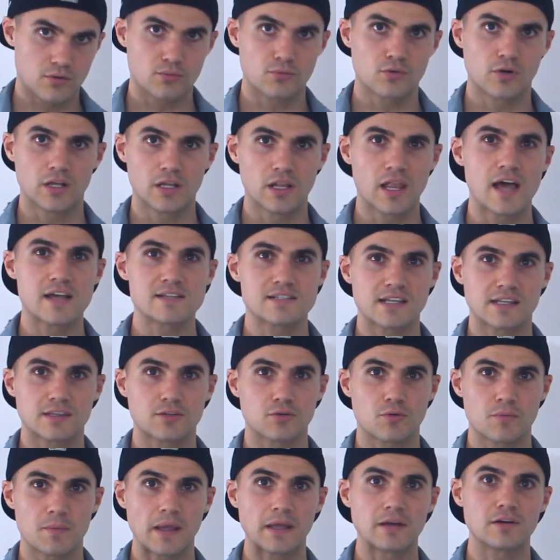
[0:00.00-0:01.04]
Realize that
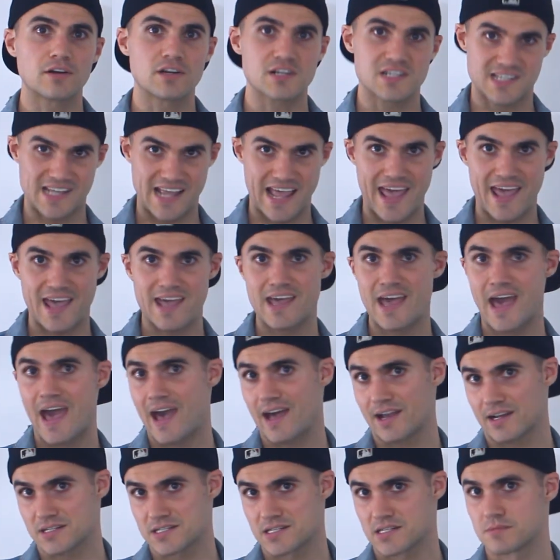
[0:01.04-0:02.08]
the remainder is
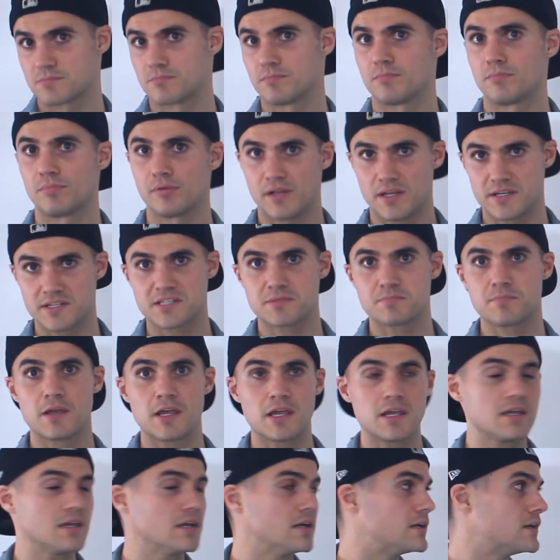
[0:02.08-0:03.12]
ax plus
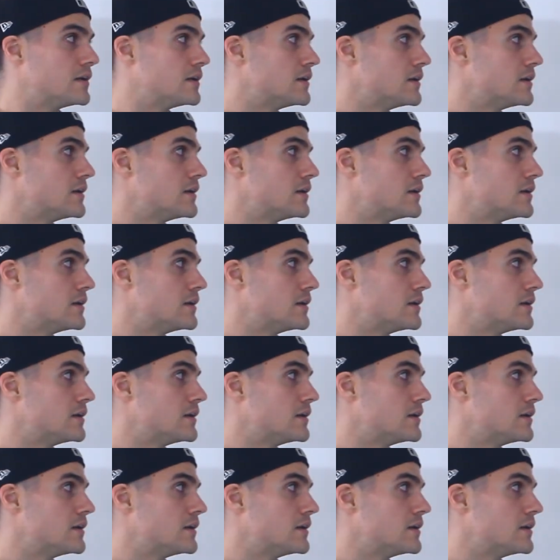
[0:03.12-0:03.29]
b.